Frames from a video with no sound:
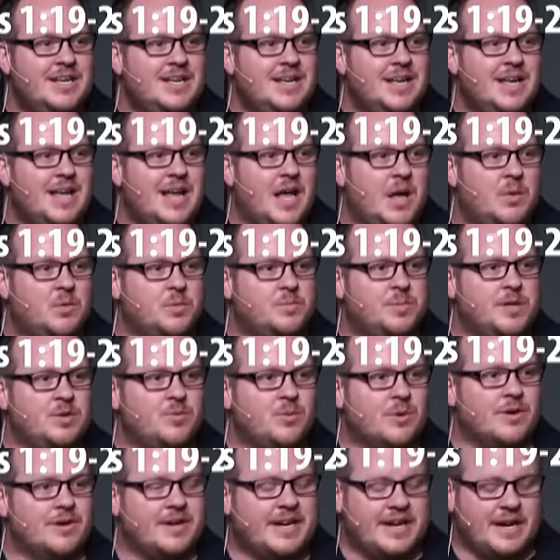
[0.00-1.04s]
uh, we'll be
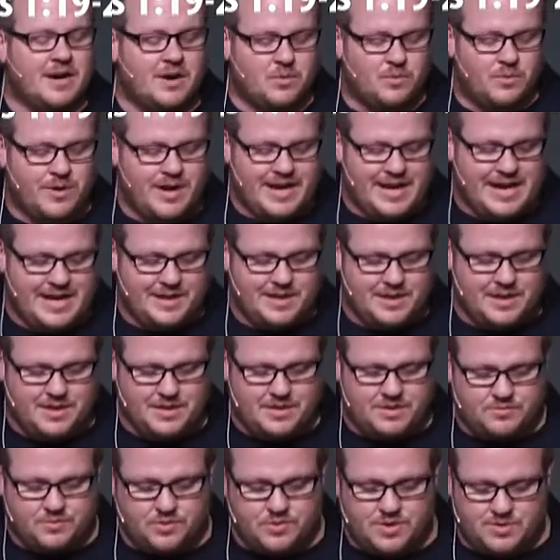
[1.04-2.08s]
working our way
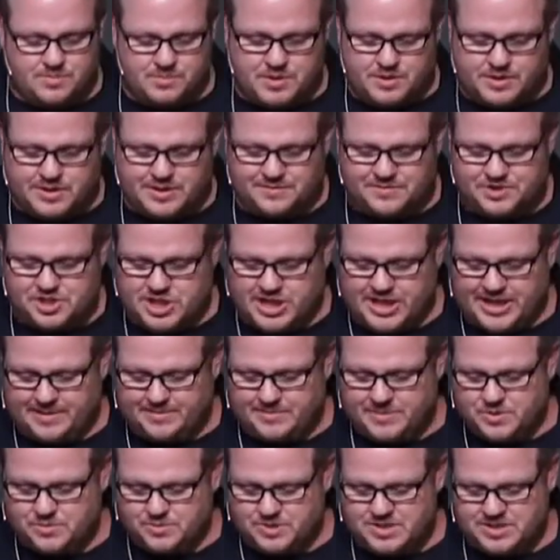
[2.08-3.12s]
through the book of
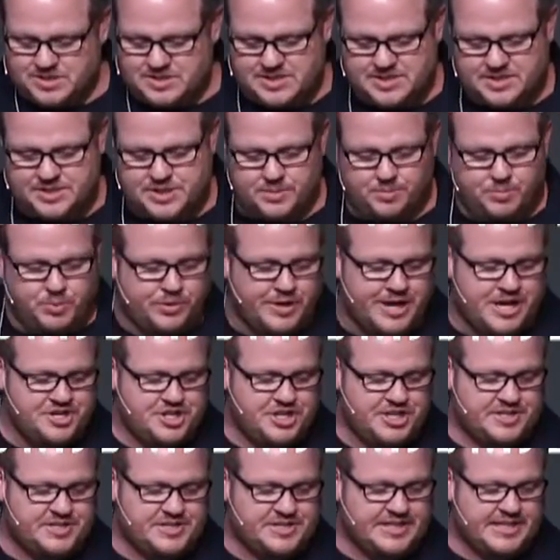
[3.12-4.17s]
James, which is such a
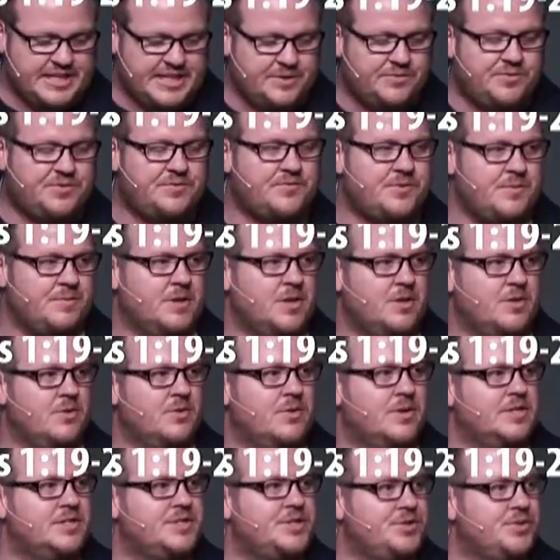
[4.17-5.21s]
precious gift from the
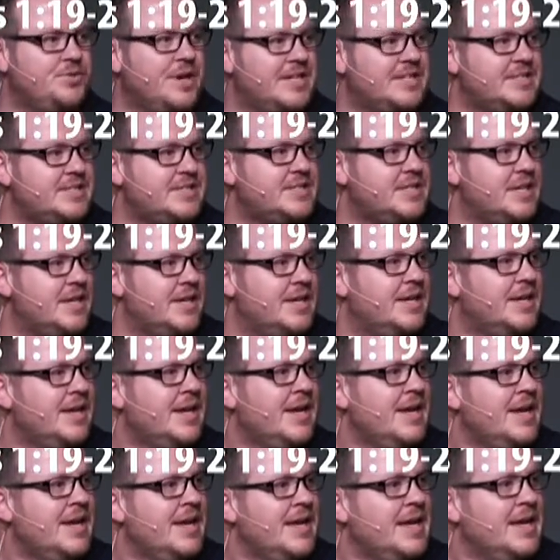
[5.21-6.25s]
Lord to us to
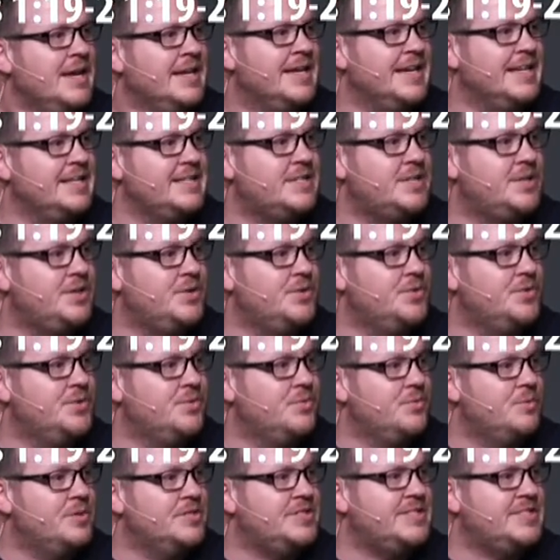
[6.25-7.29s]
get to
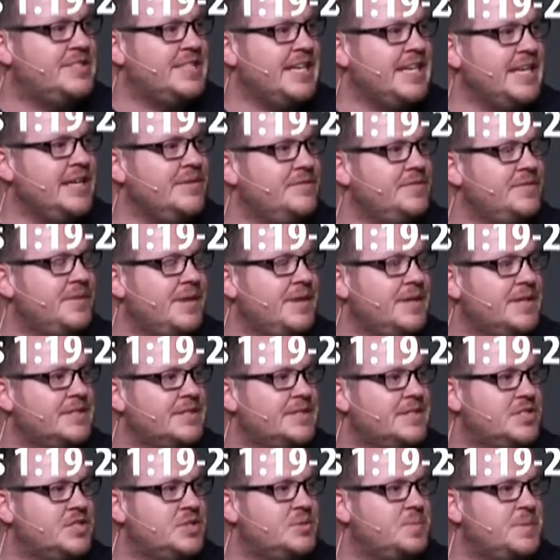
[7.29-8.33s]
receive
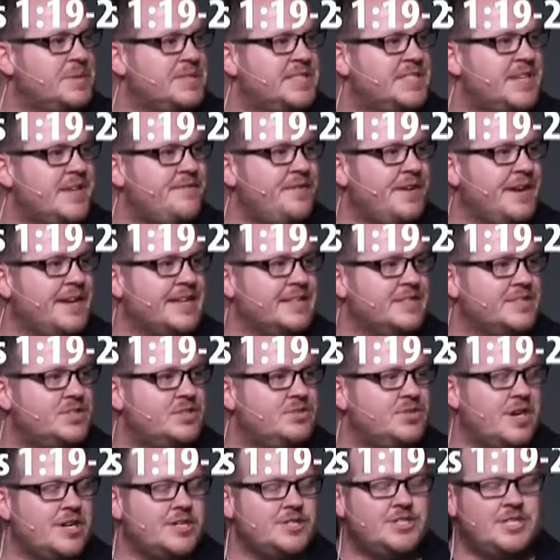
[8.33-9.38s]
such specific
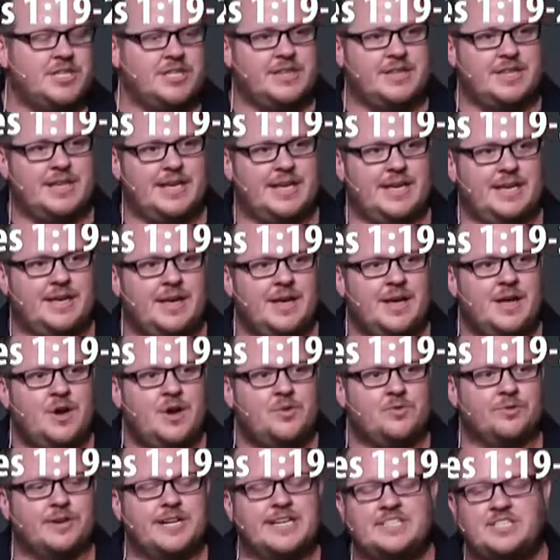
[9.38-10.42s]
instruction that
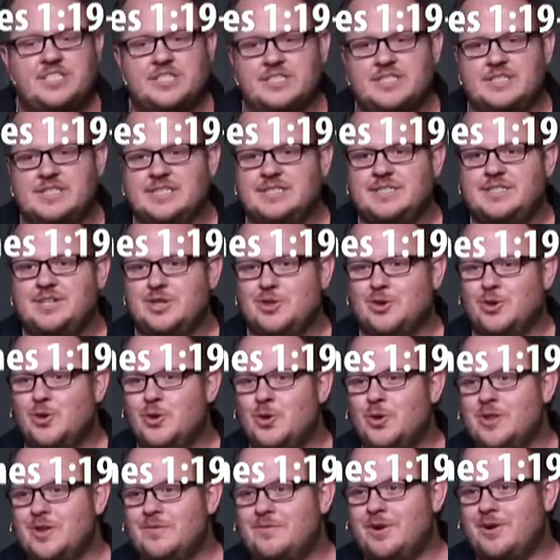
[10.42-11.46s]
reaches into the
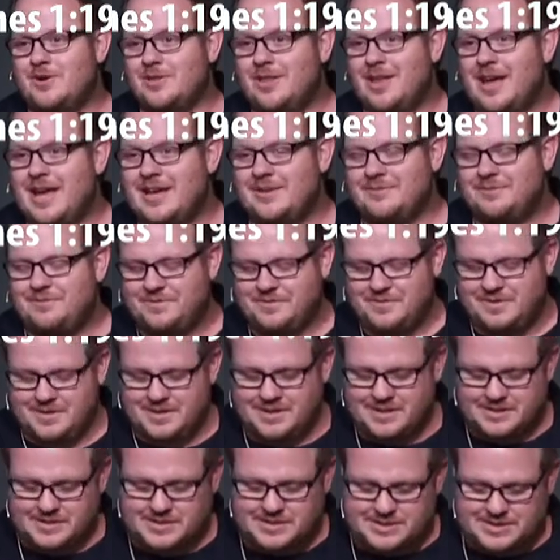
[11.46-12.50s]
whole of our life
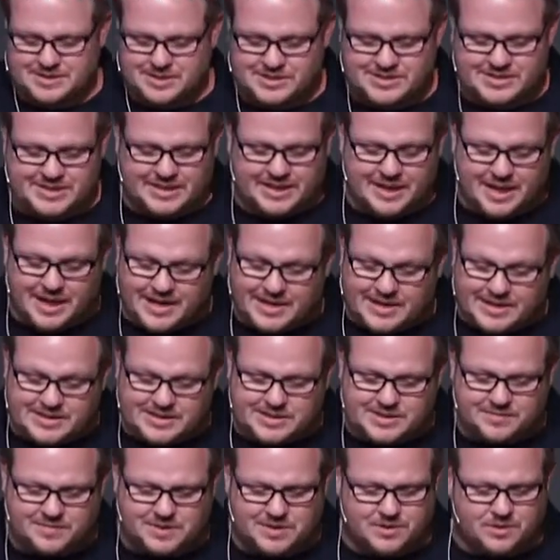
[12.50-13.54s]
is just the kindness
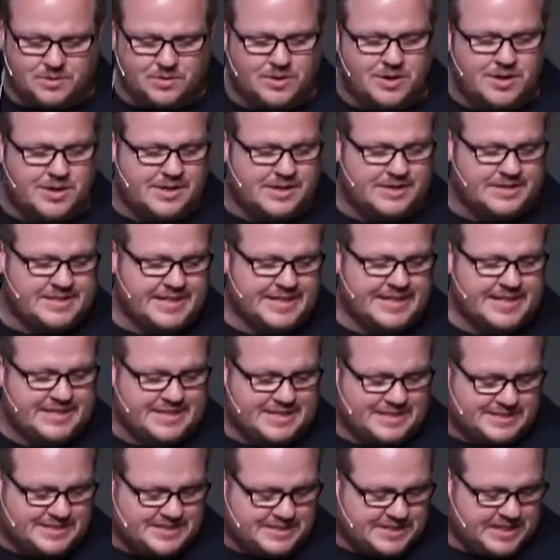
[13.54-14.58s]
of the Lord and to get to
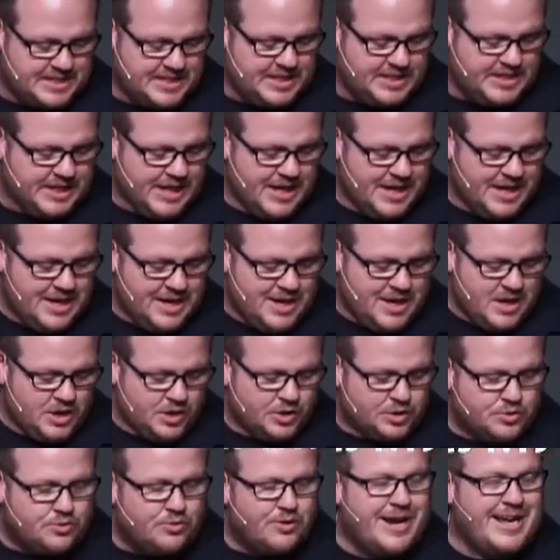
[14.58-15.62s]
see
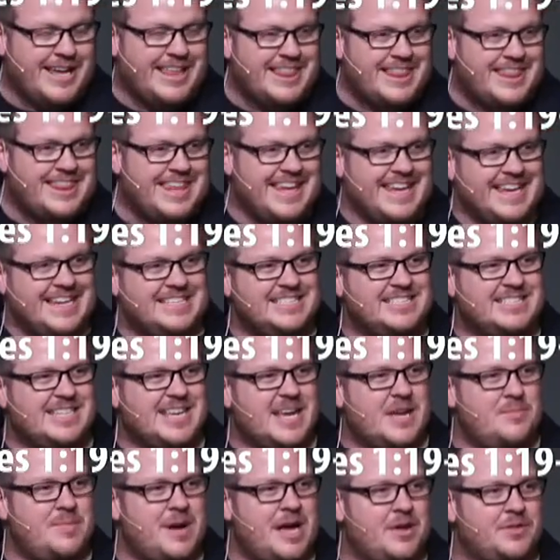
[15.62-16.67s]
great things
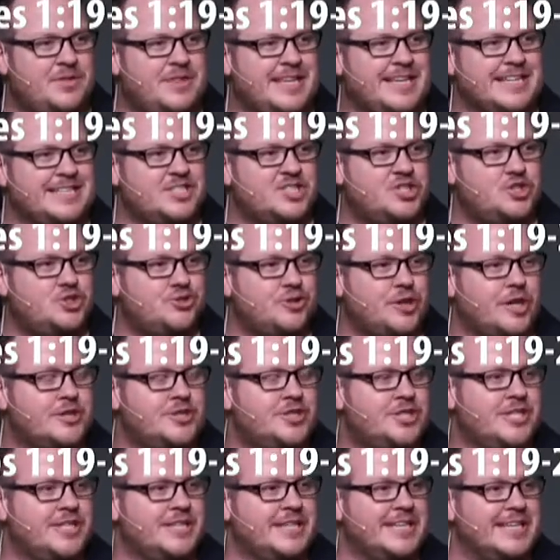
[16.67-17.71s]
about the
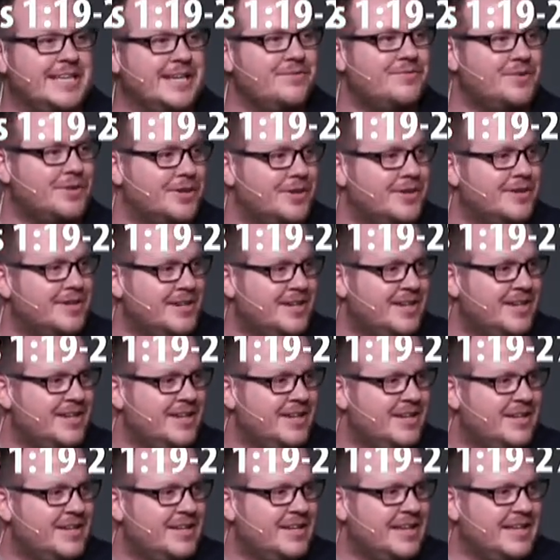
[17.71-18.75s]
instruction giver
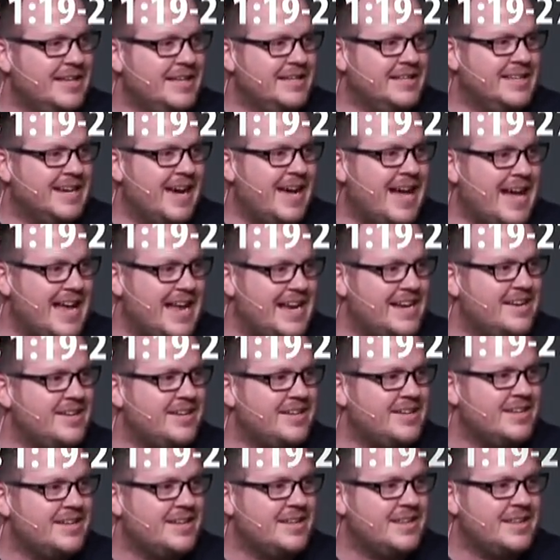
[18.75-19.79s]
in God
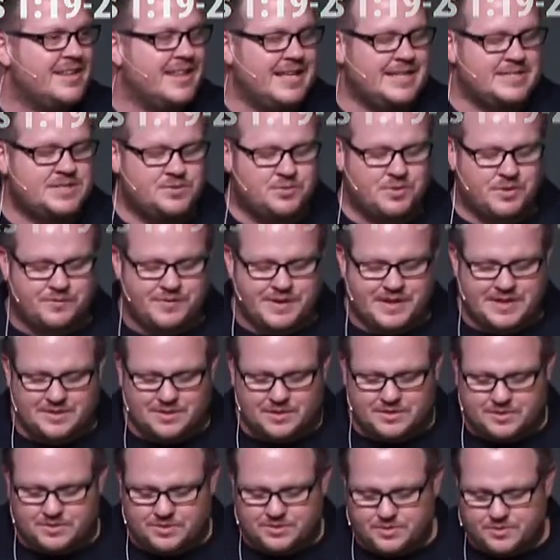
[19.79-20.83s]
that's revealed
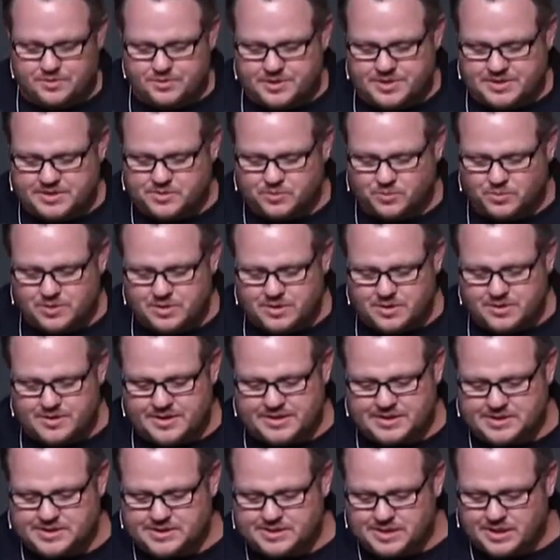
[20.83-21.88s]
through his word
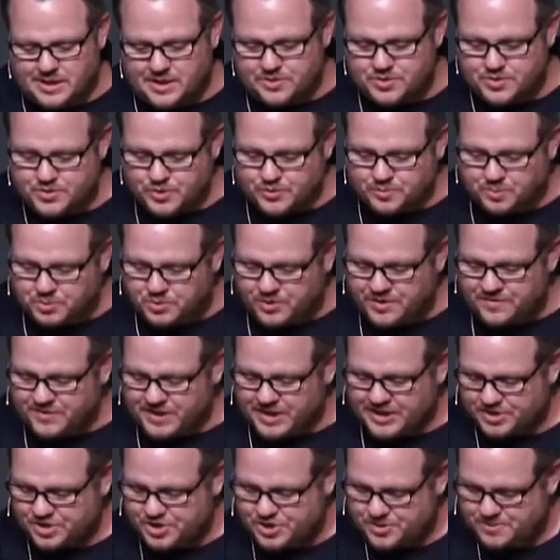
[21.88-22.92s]
is a true
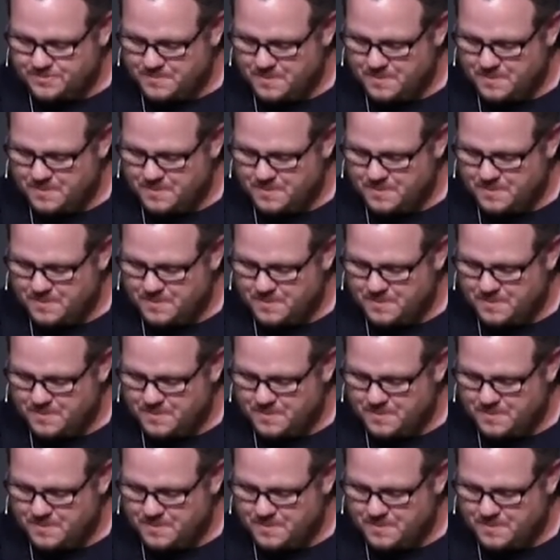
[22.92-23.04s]
privilege.